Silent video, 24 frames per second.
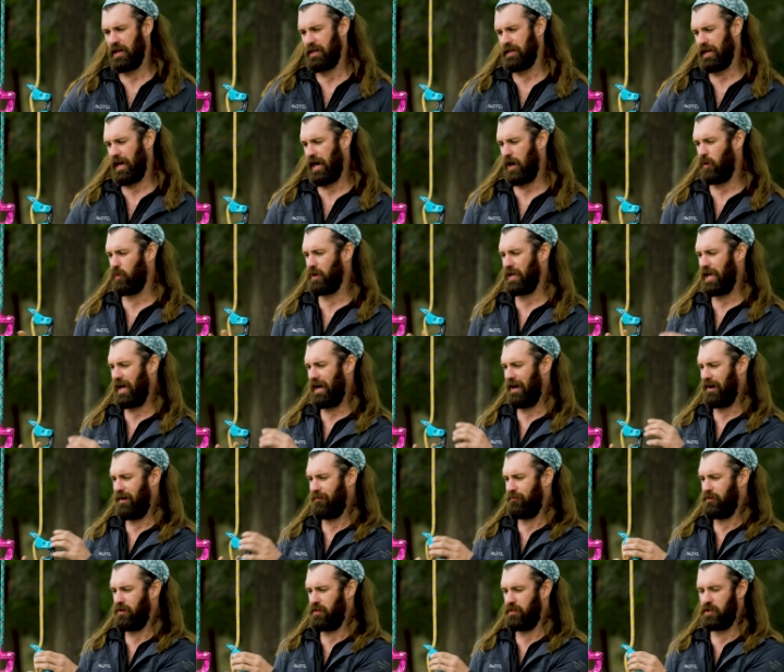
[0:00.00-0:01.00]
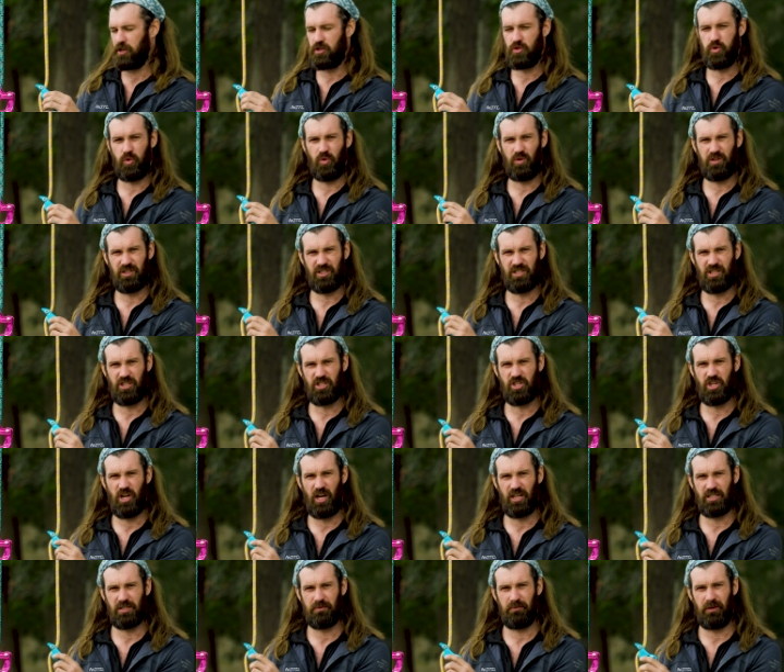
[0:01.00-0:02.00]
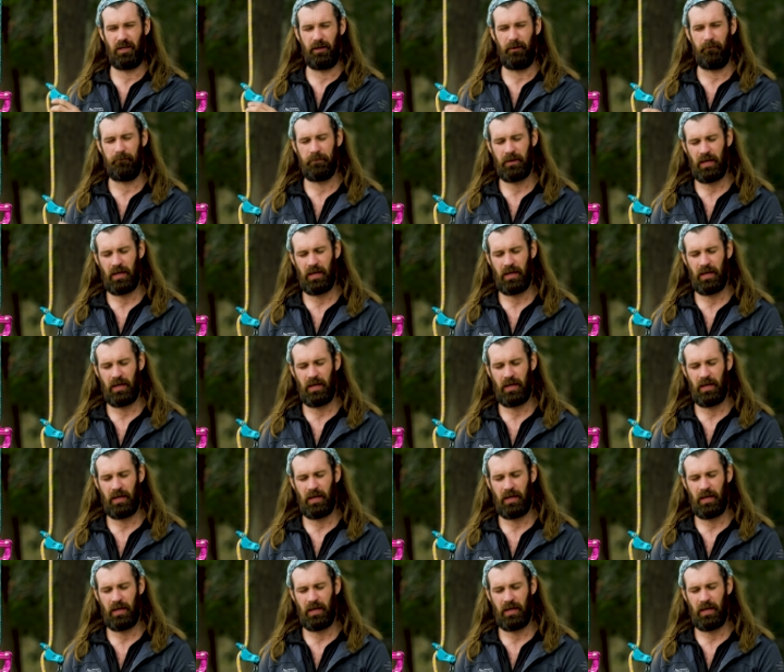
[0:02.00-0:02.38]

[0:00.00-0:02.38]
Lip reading: Now we have the toolless adjustment,